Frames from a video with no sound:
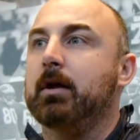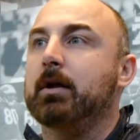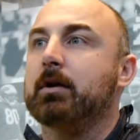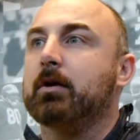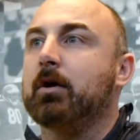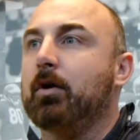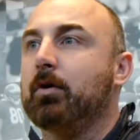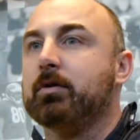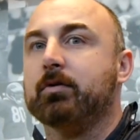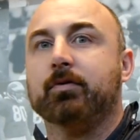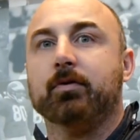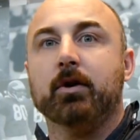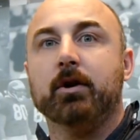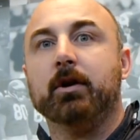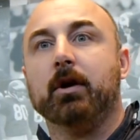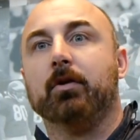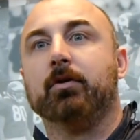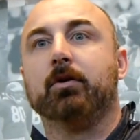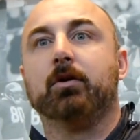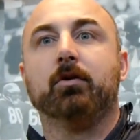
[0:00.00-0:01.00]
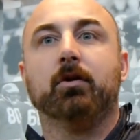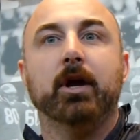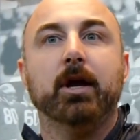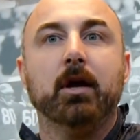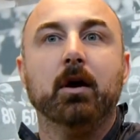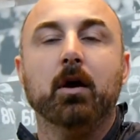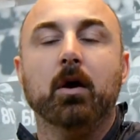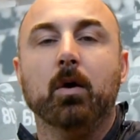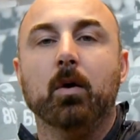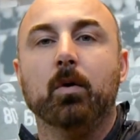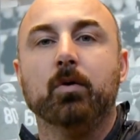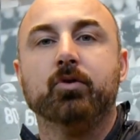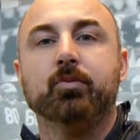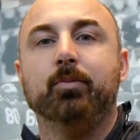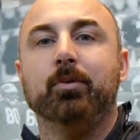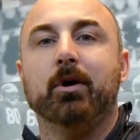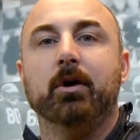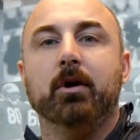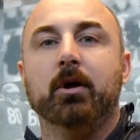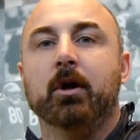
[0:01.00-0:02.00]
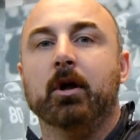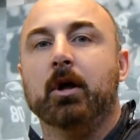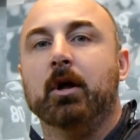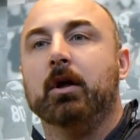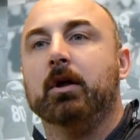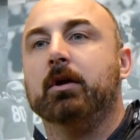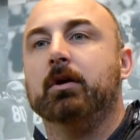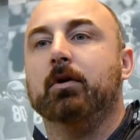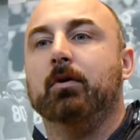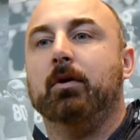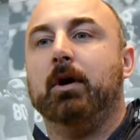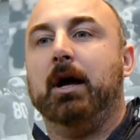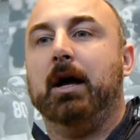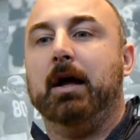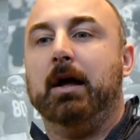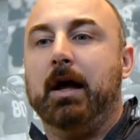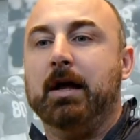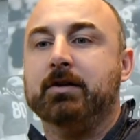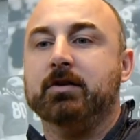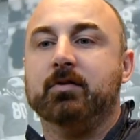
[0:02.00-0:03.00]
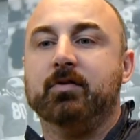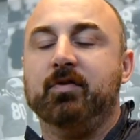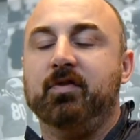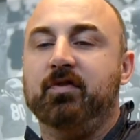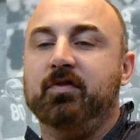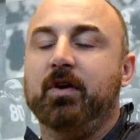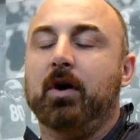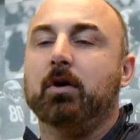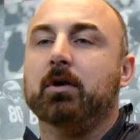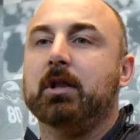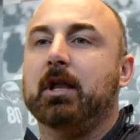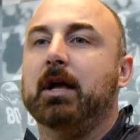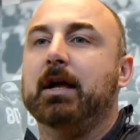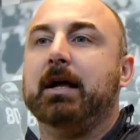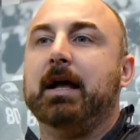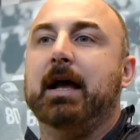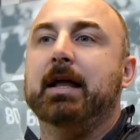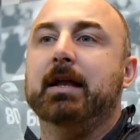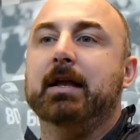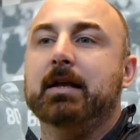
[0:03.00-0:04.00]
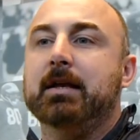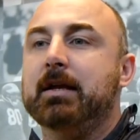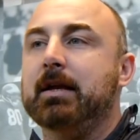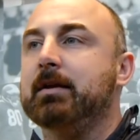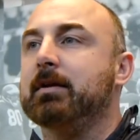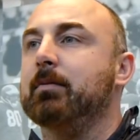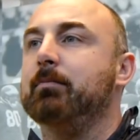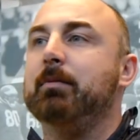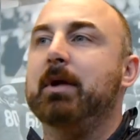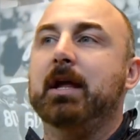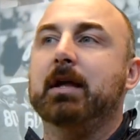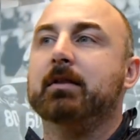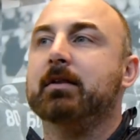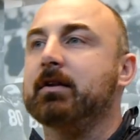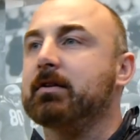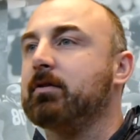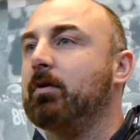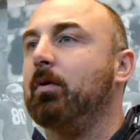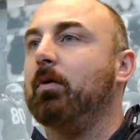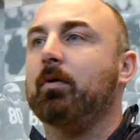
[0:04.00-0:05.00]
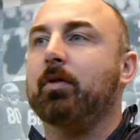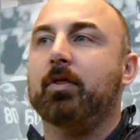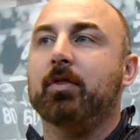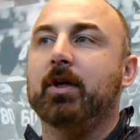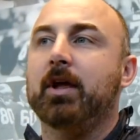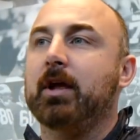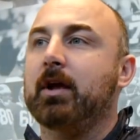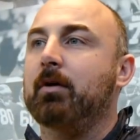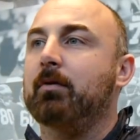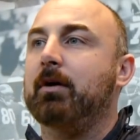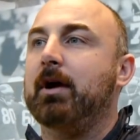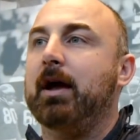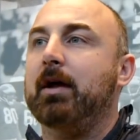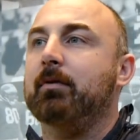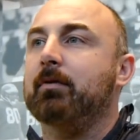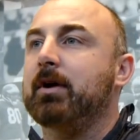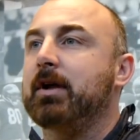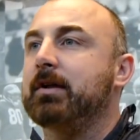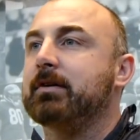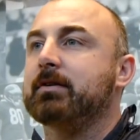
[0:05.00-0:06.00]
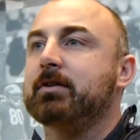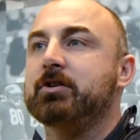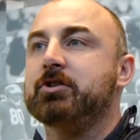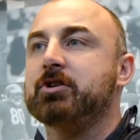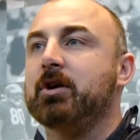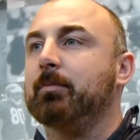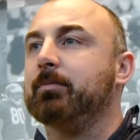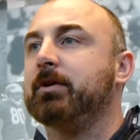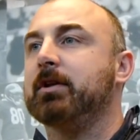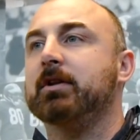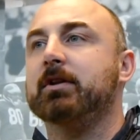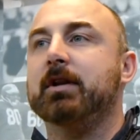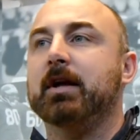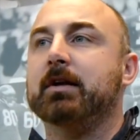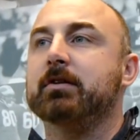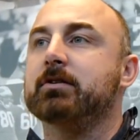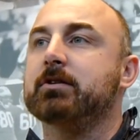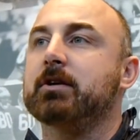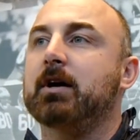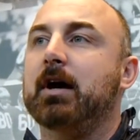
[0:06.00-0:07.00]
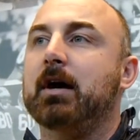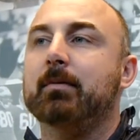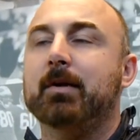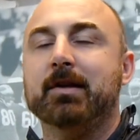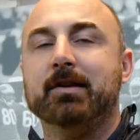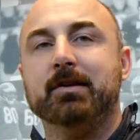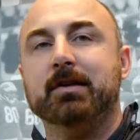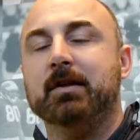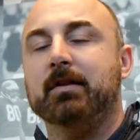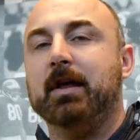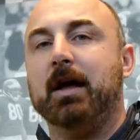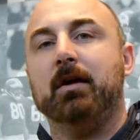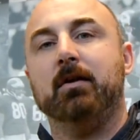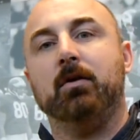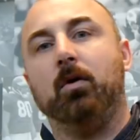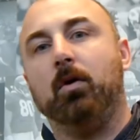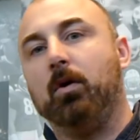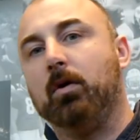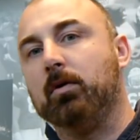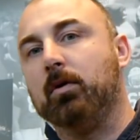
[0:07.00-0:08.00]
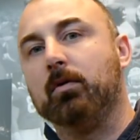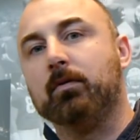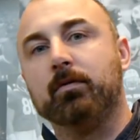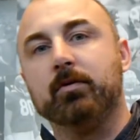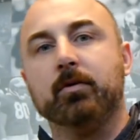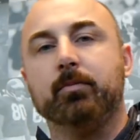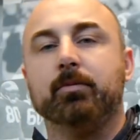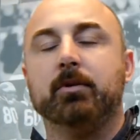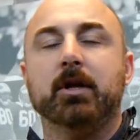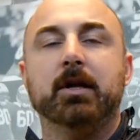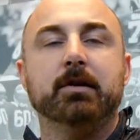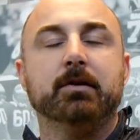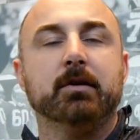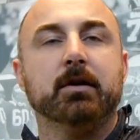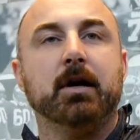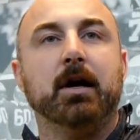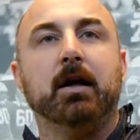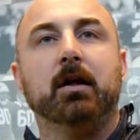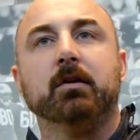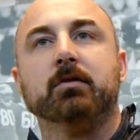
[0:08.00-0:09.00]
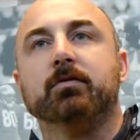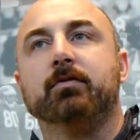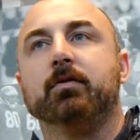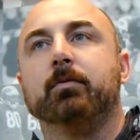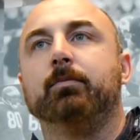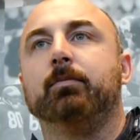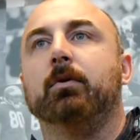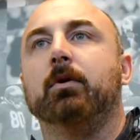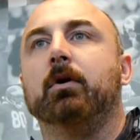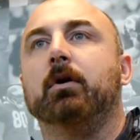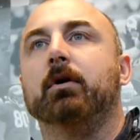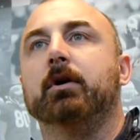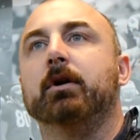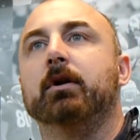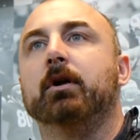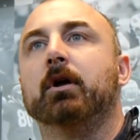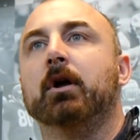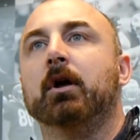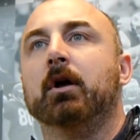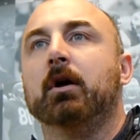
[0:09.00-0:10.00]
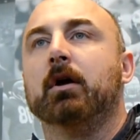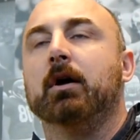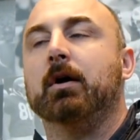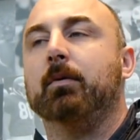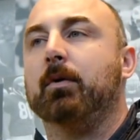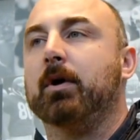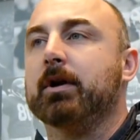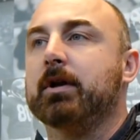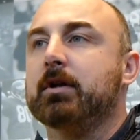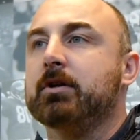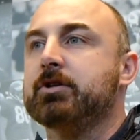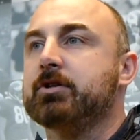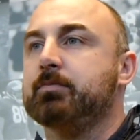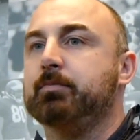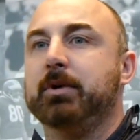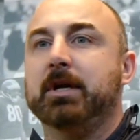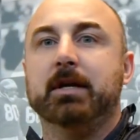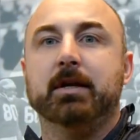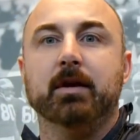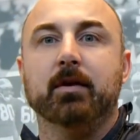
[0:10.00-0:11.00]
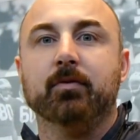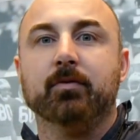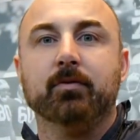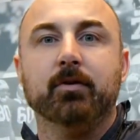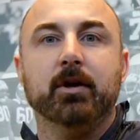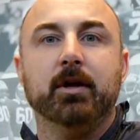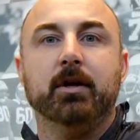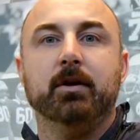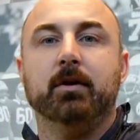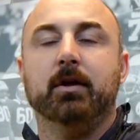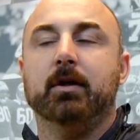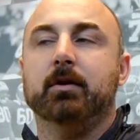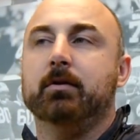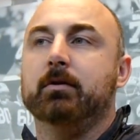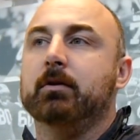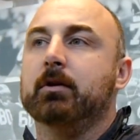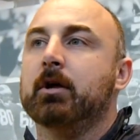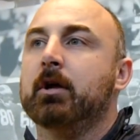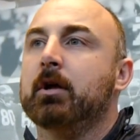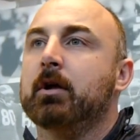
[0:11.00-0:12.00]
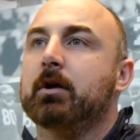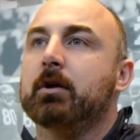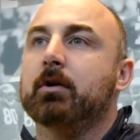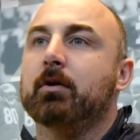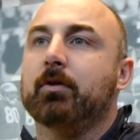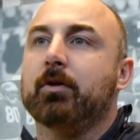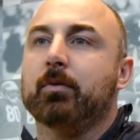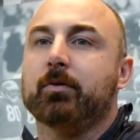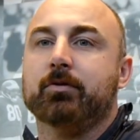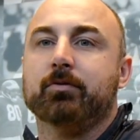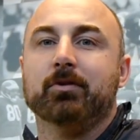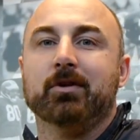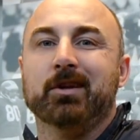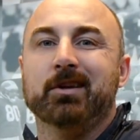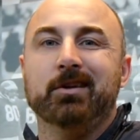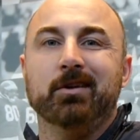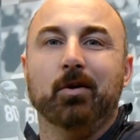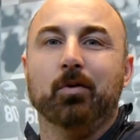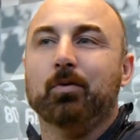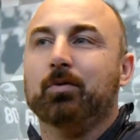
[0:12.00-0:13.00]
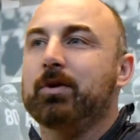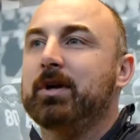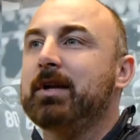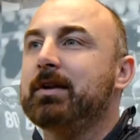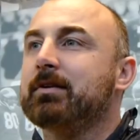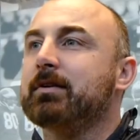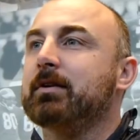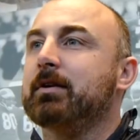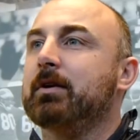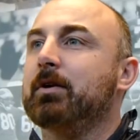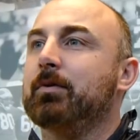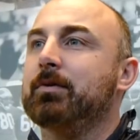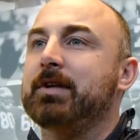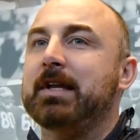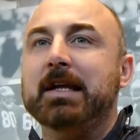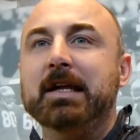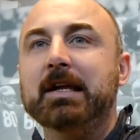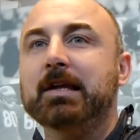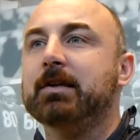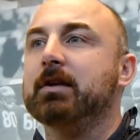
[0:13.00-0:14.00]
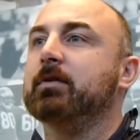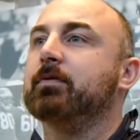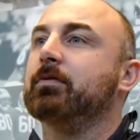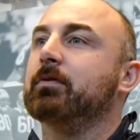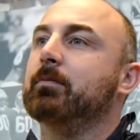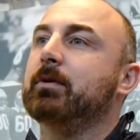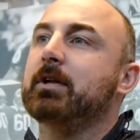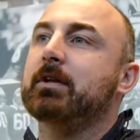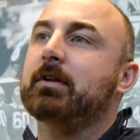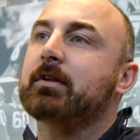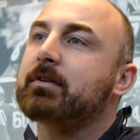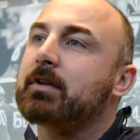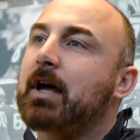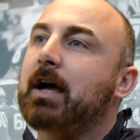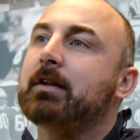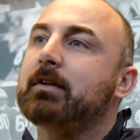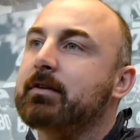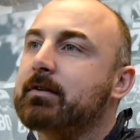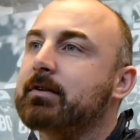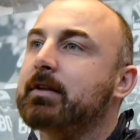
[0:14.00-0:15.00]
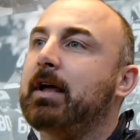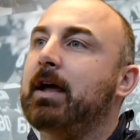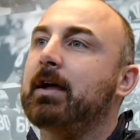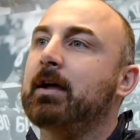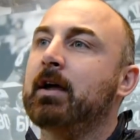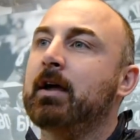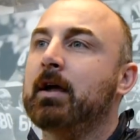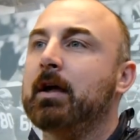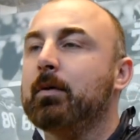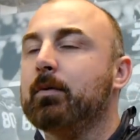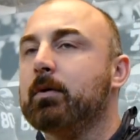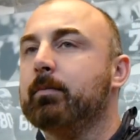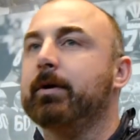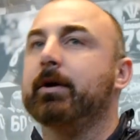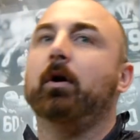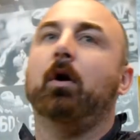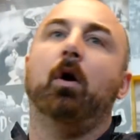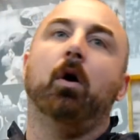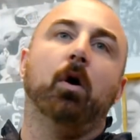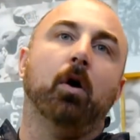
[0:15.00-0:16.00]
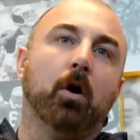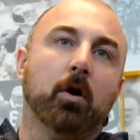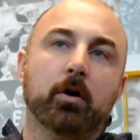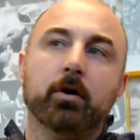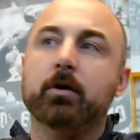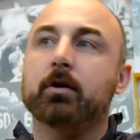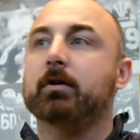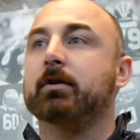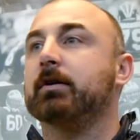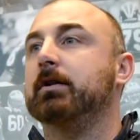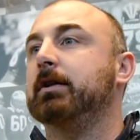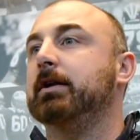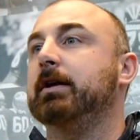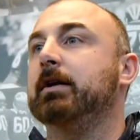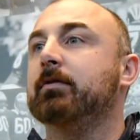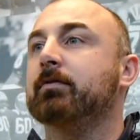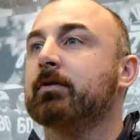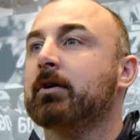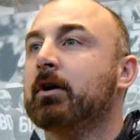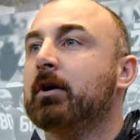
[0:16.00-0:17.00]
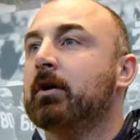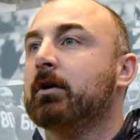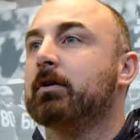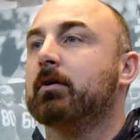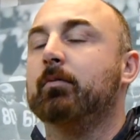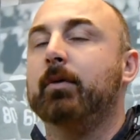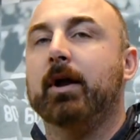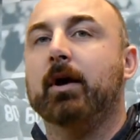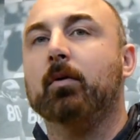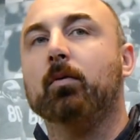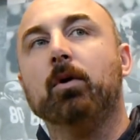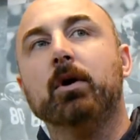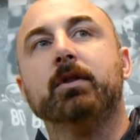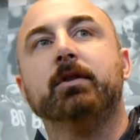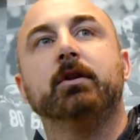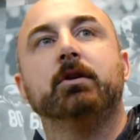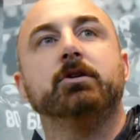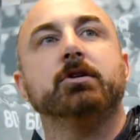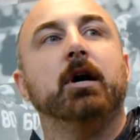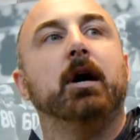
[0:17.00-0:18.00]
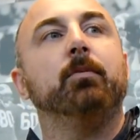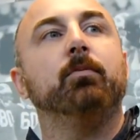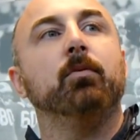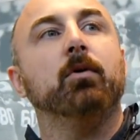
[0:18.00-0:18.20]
coach for another great coach. But, you know, I just felt like I didn't need to make this whole thing a rat race and jump to the next job. I see that all over the place in college football, and I wanted to just be different and you know, there was really no reason. You know, it was easy for me to decide to stay. It would have been harder to leave, no matter what the job